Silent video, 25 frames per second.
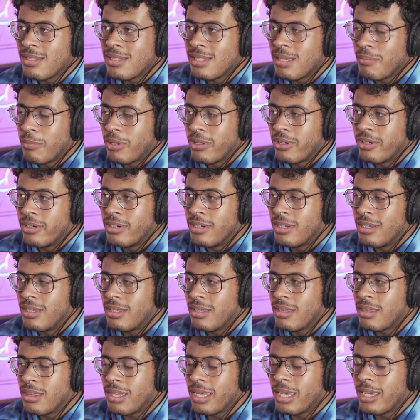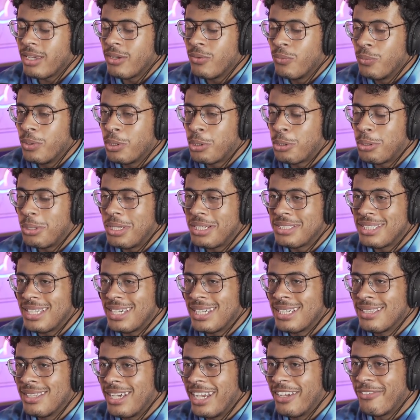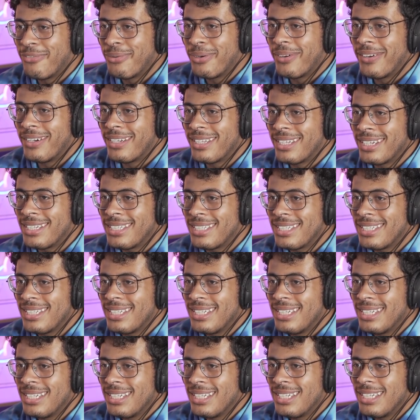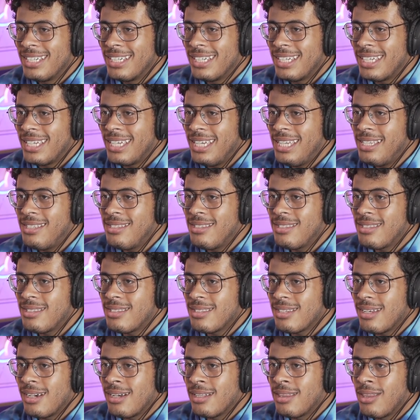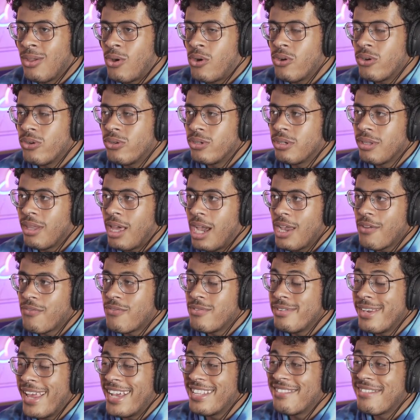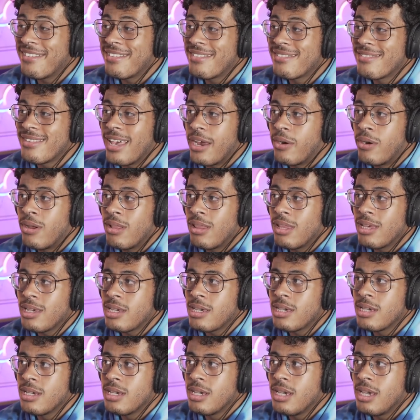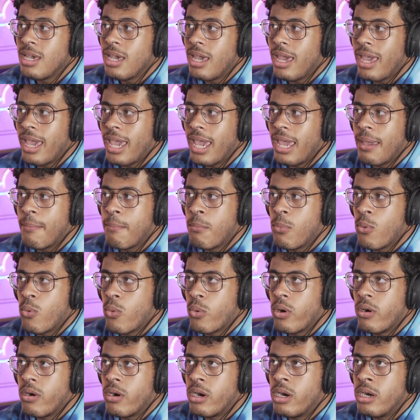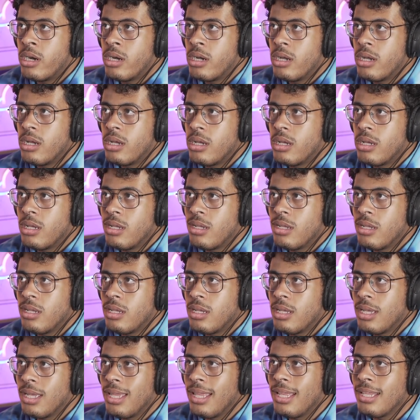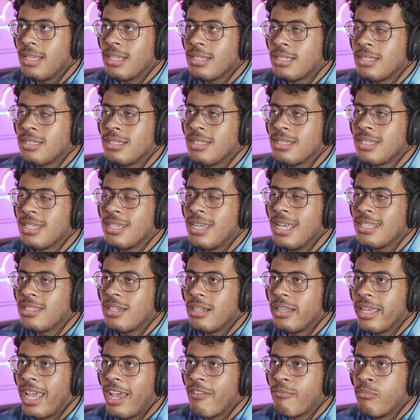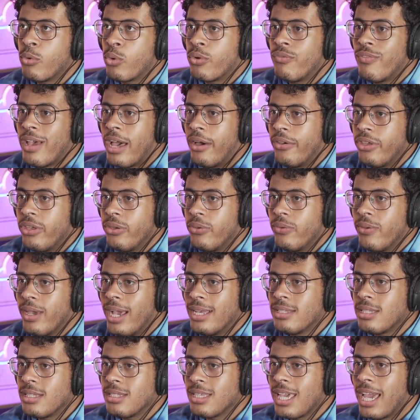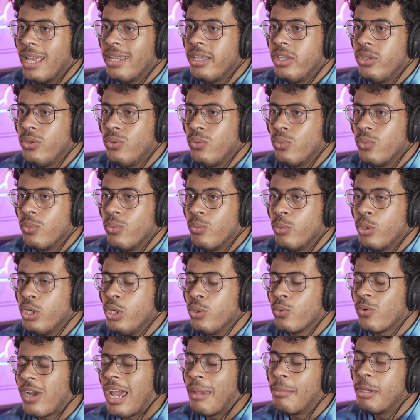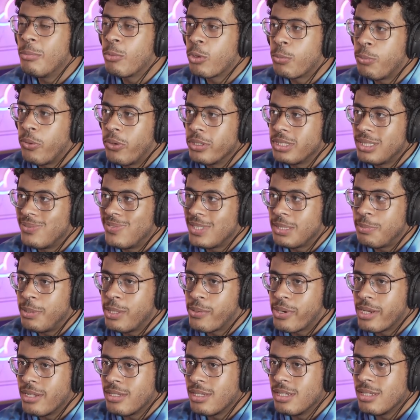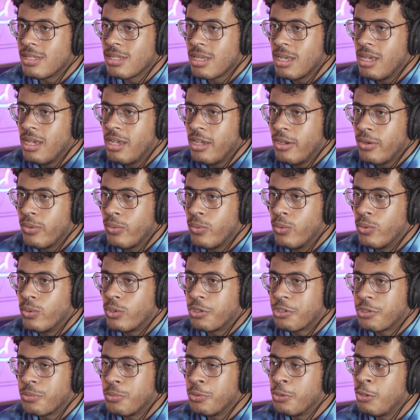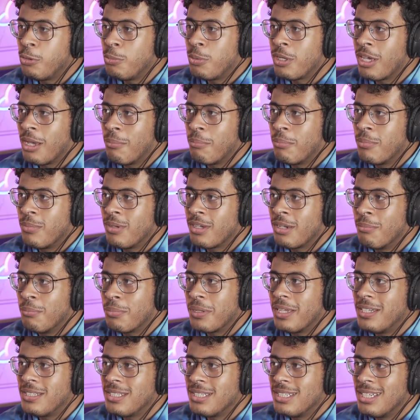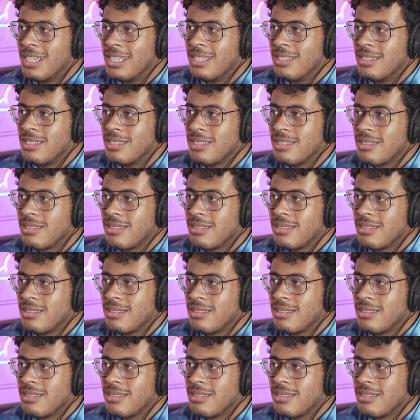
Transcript: similar thing with extending life wherein like is a longer life necessarily a more does does it necessarily have more value? As in can you will you cram in more positive experiences or will you become complacent and